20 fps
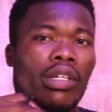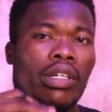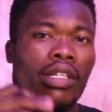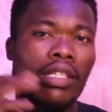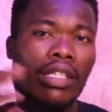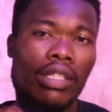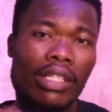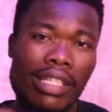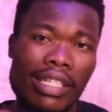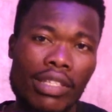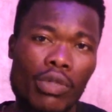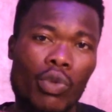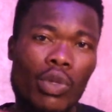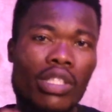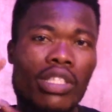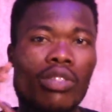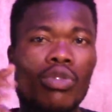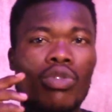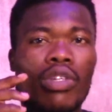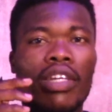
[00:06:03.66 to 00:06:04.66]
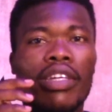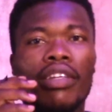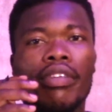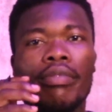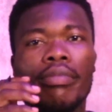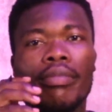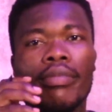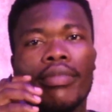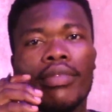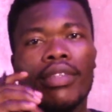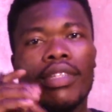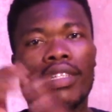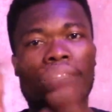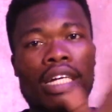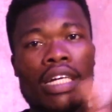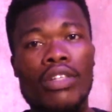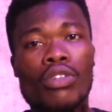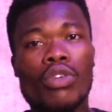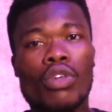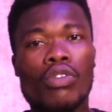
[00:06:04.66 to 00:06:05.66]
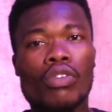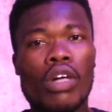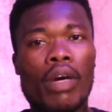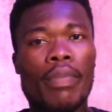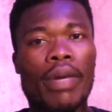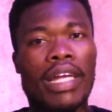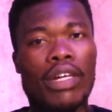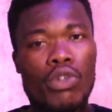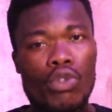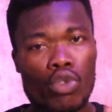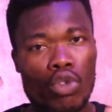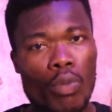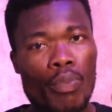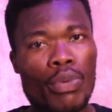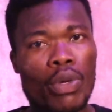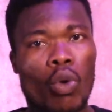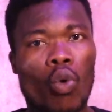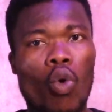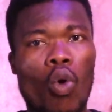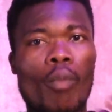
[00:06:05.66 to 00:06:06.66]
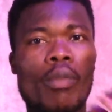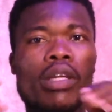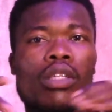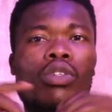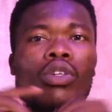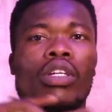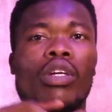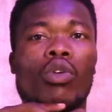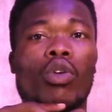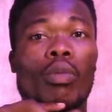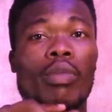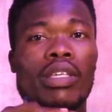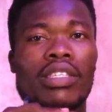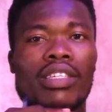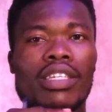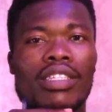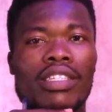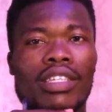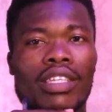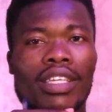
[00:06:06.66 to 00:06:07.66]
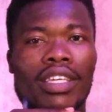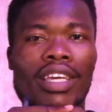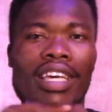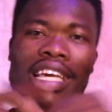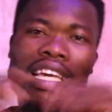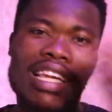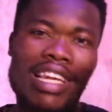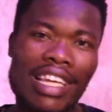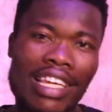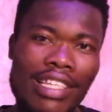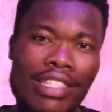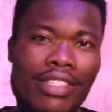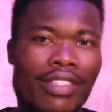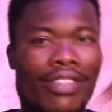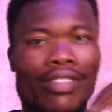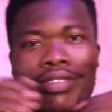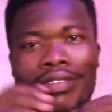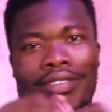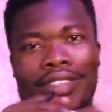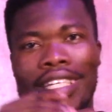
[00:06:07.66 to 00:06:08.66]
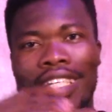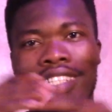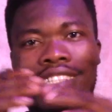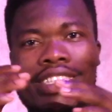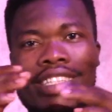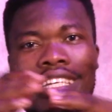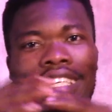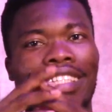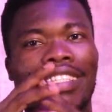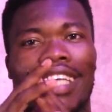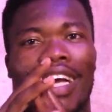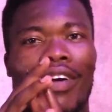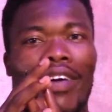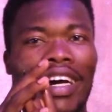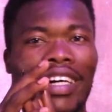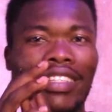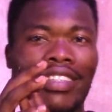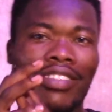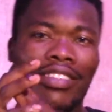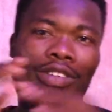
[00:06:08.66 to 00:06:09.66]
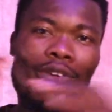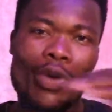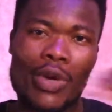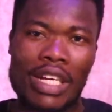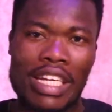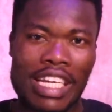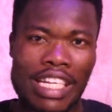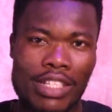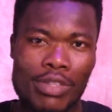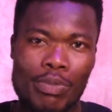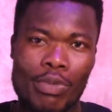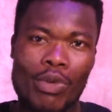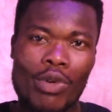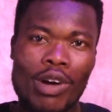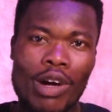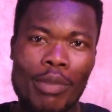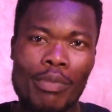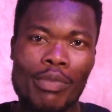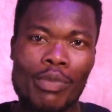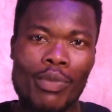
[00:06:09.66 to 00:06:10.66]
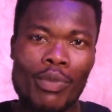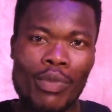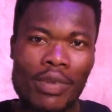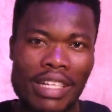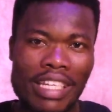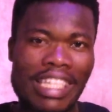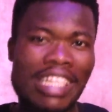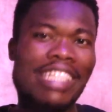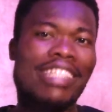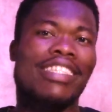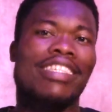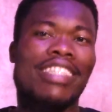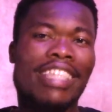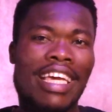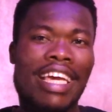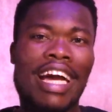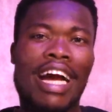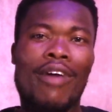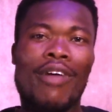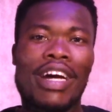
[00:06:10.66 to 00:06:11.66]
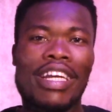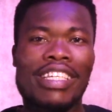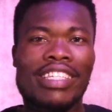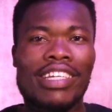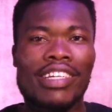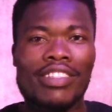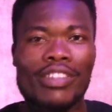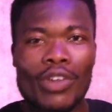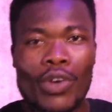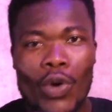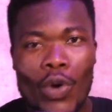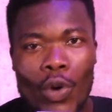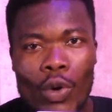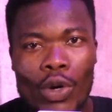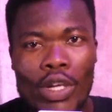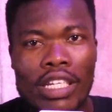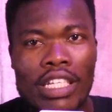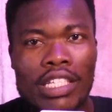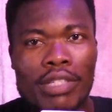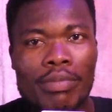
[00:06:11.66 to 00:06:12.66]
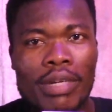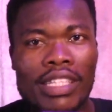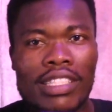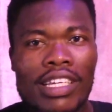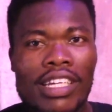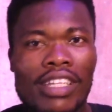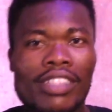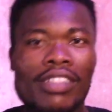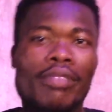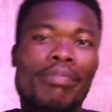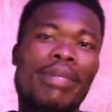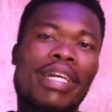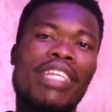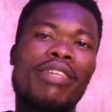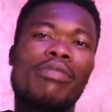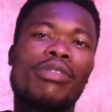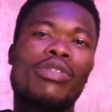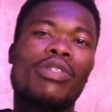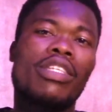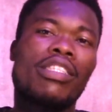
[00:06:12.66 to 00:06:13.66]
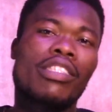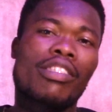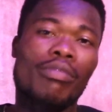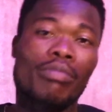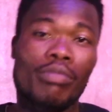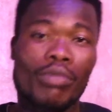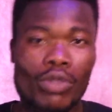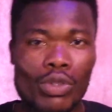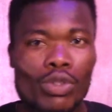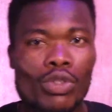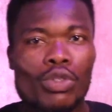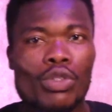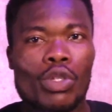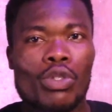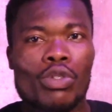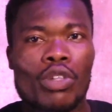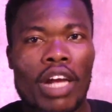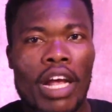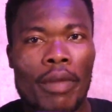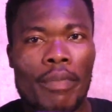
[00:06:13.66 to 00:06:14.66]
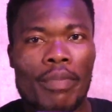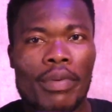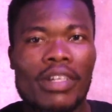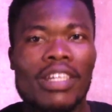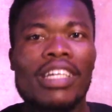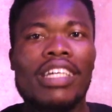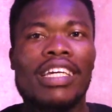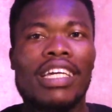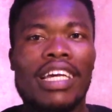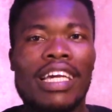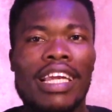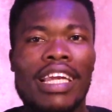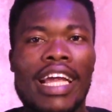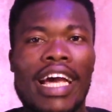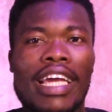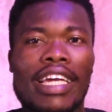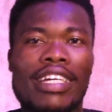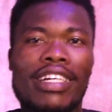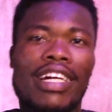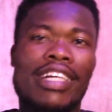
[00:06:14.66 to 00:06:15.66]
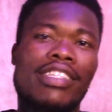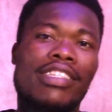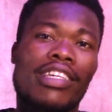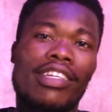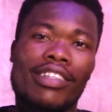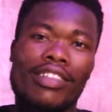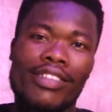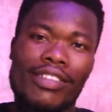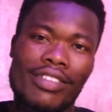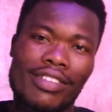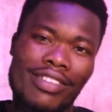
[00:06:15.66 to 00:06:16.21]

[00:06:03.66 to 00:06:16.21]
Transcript: See, this what is training. Kindly subscribe and drop your comments on the comment section. Let's in interact on this program. Let's share our ideas on this matter. My name is T D C. Subscribe and like. I say.